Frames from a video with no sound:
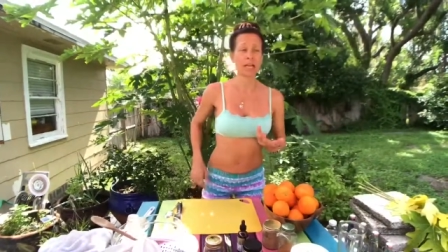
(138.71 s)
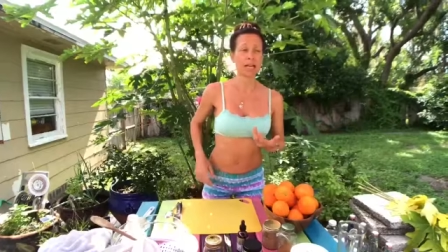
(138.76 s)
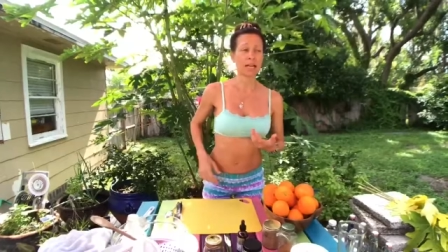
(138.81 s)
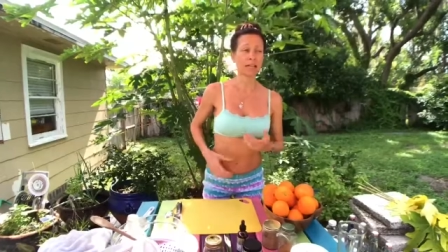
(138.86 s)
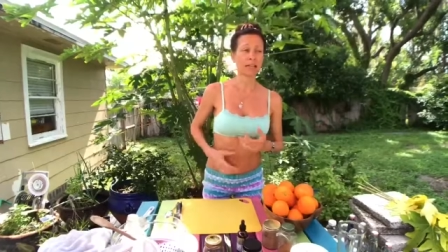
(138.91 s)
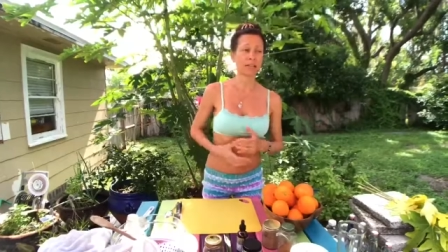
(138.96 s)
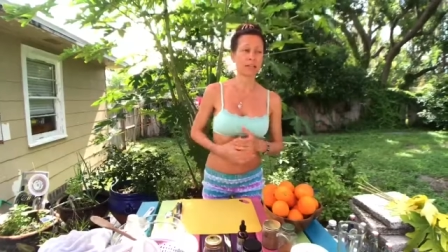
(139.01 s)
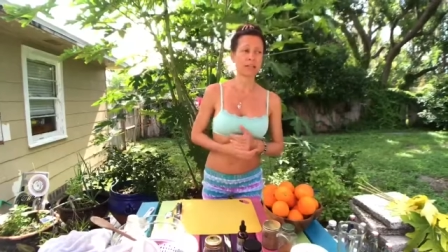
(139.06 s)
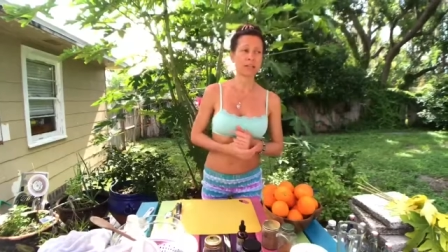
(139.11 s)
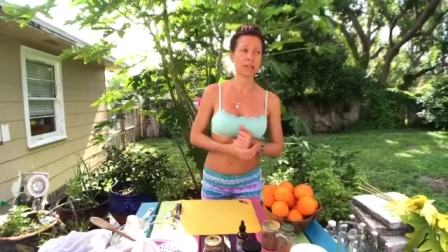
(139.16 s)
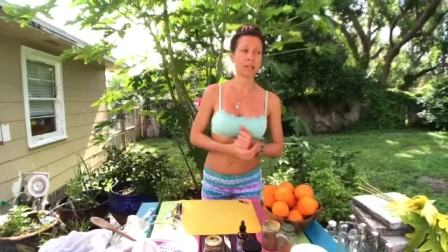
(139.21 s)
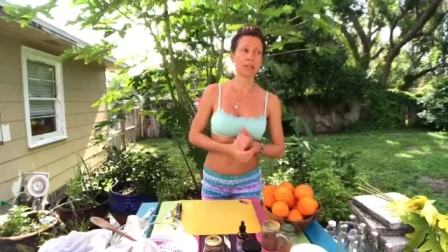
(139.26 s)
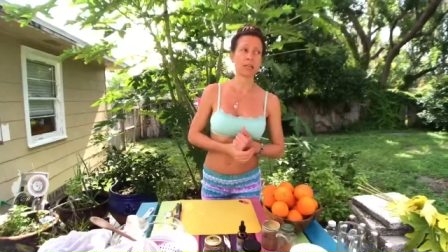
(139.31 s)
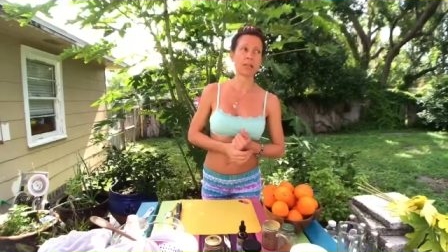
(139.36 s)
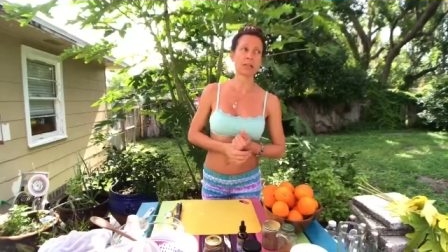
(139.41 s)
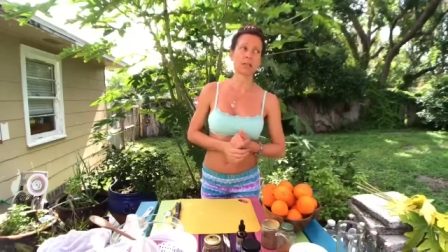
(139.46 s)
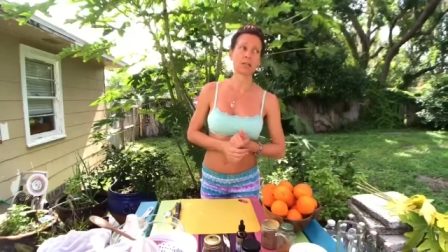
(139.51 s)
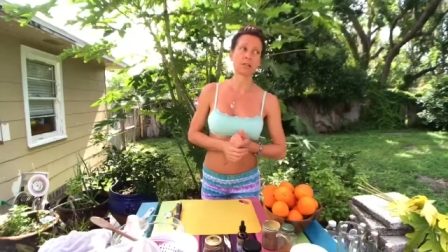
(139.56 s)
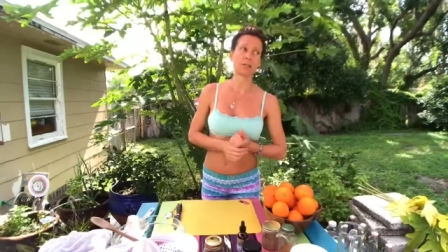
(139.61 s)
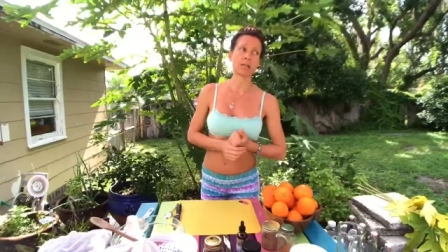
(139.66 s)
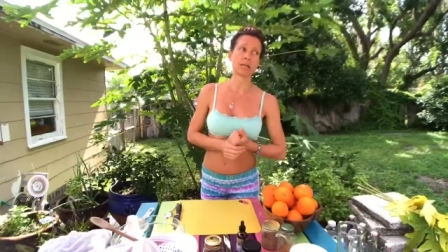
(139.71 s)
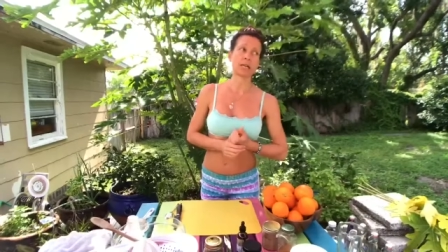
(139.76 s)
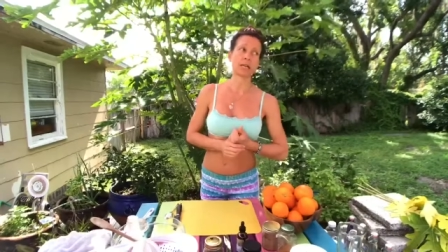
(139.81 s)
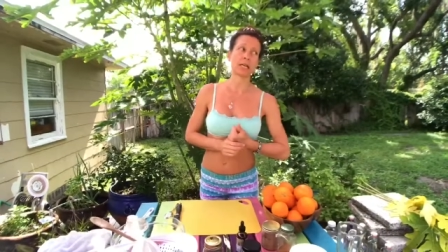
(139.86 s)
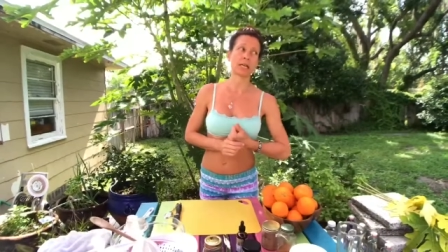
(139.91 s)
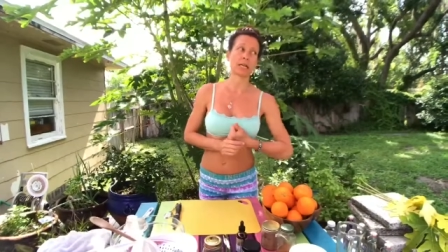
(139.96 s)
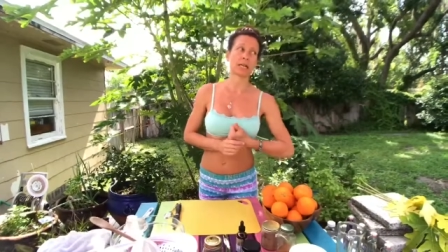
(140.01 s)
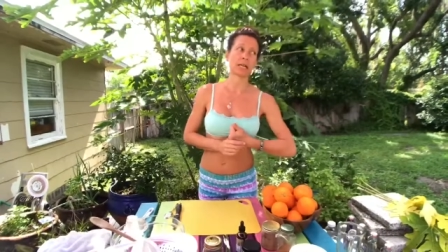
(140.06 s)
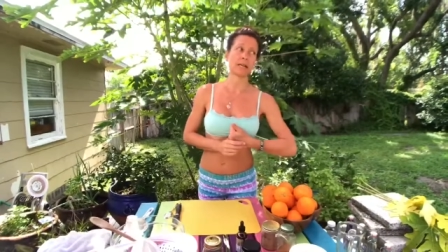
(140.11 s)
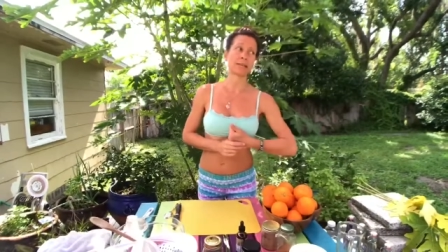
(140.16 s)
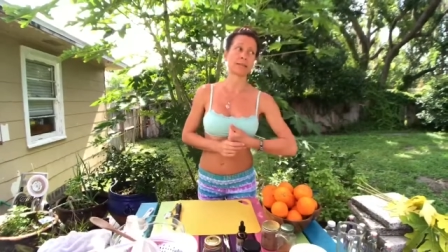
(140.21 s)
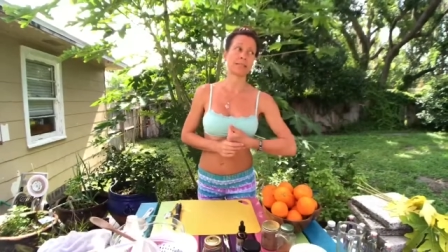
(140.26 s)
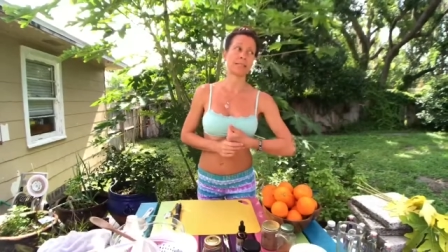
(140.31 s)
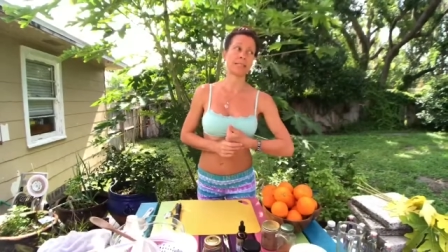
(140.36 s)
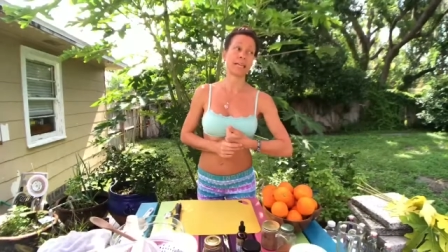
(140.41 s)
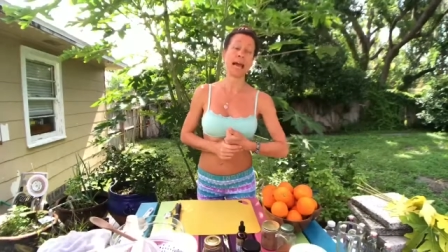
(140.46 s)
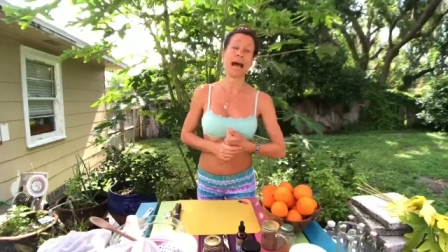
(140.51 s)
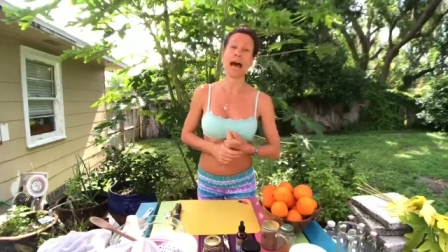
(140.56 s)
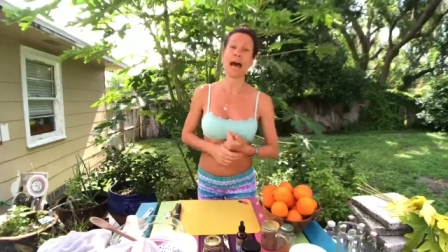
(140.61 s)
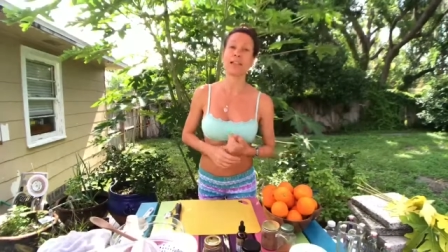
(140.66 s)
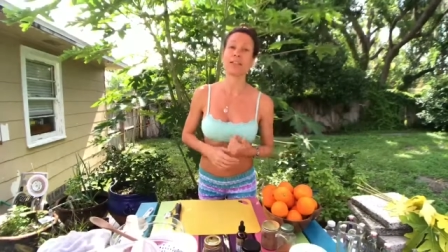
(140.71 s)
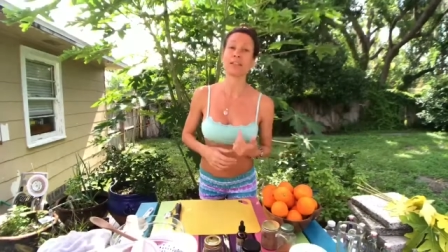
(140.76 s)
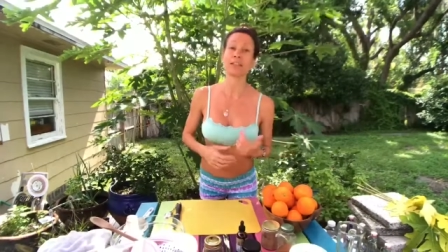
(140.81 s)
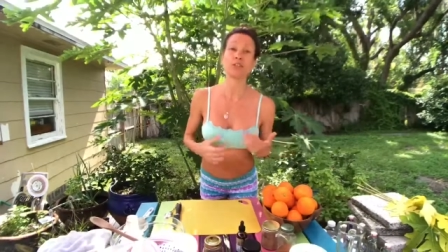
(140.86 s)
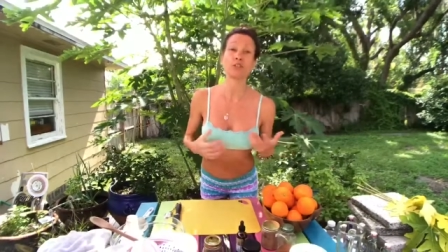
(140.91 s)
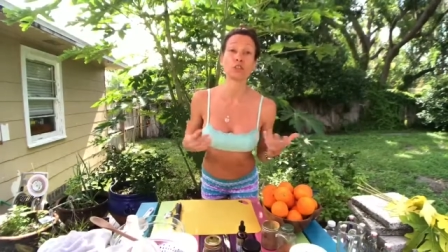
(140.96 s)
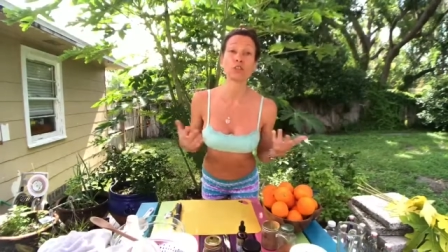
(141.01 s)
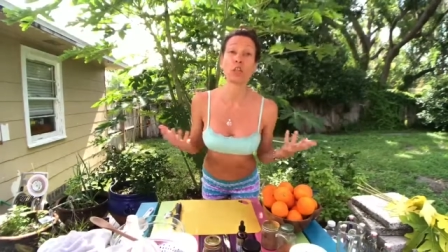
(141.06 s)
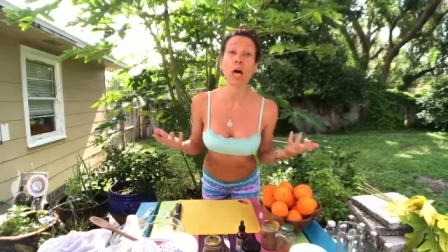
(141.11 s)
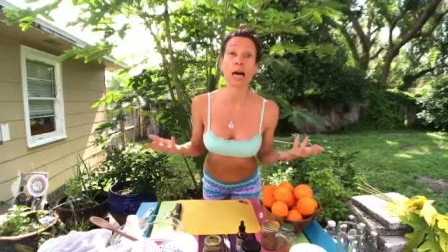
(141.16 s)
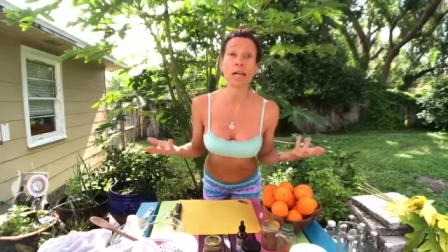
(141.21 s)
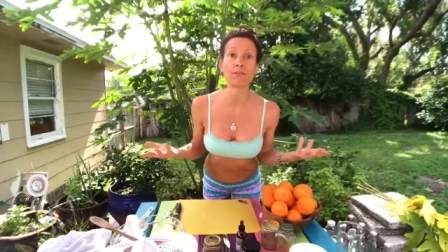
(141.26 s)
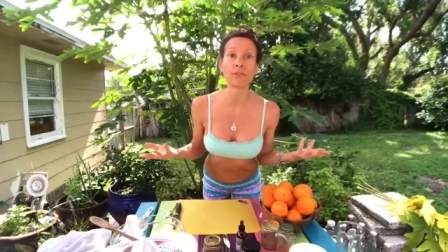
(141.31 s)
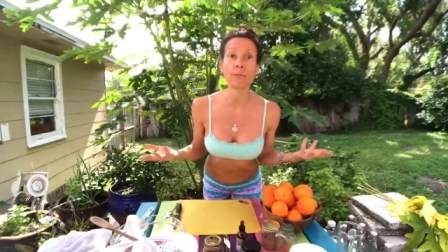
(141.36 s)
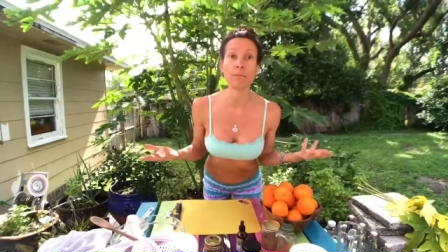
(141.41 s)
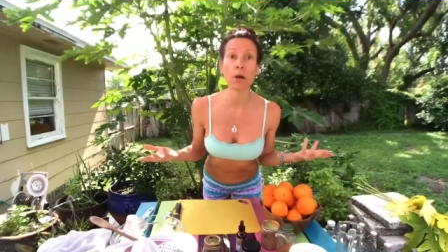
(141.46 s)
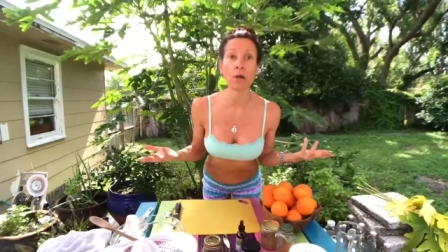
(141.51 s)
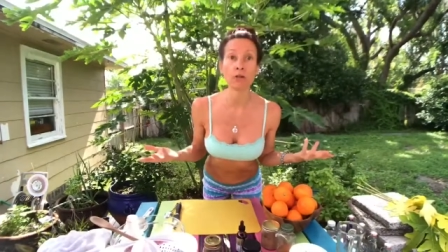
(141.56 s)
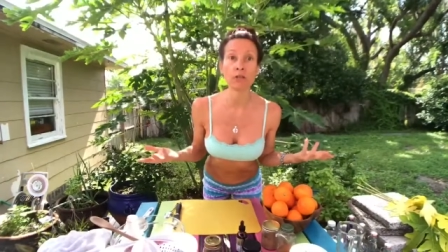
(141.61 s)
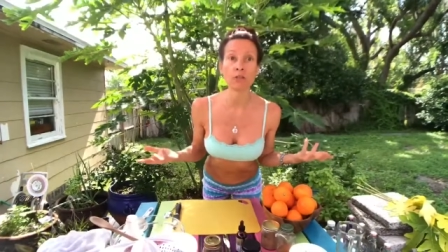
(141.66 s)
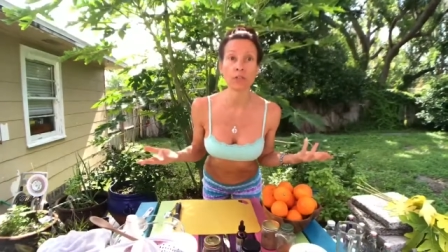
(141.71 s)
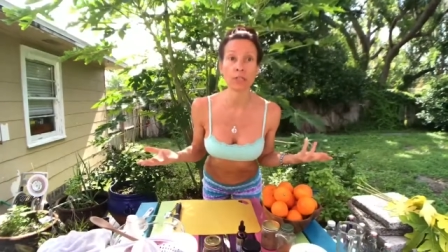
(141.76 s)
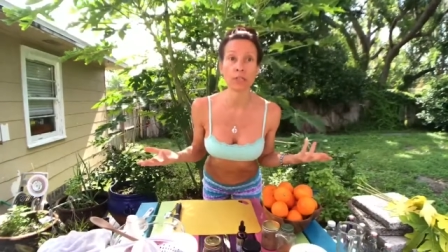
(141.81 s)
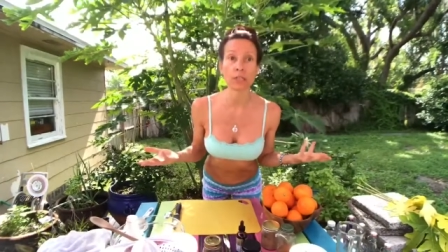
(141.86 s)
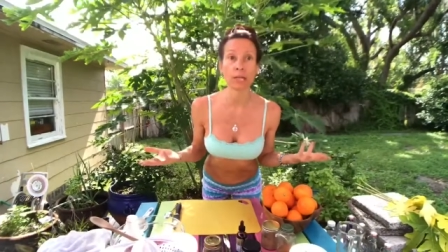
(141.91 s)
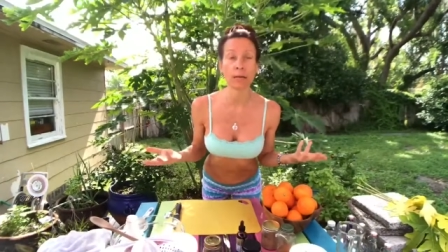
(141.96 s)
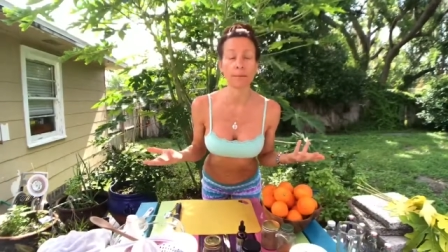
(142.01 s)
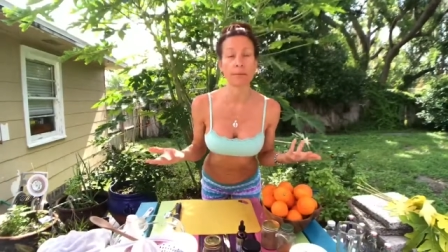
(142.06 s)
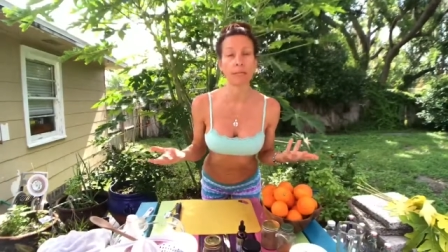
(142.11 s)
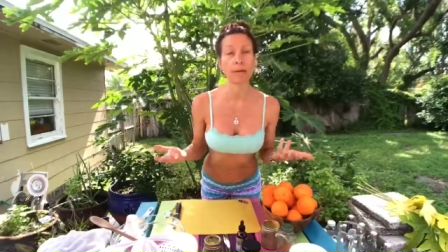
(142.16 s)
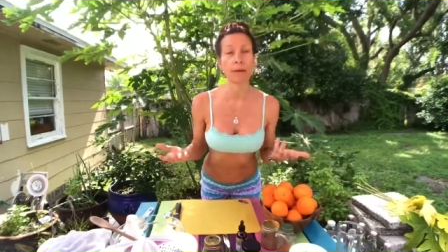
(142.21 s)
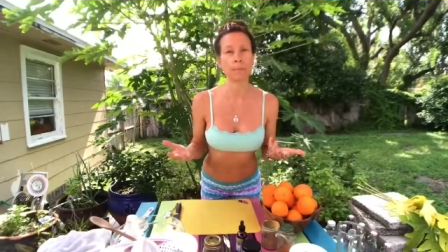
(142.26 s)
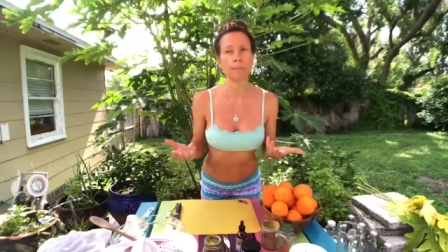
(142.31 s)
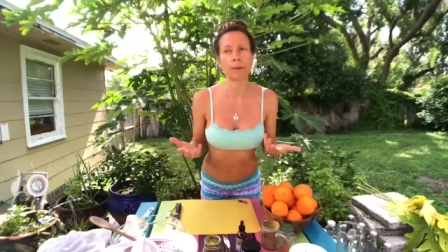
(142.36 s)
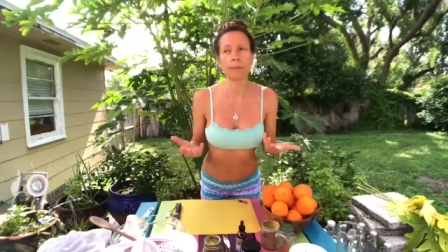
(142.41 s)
And so, uh, yeah, there's a lot of emotion coming up.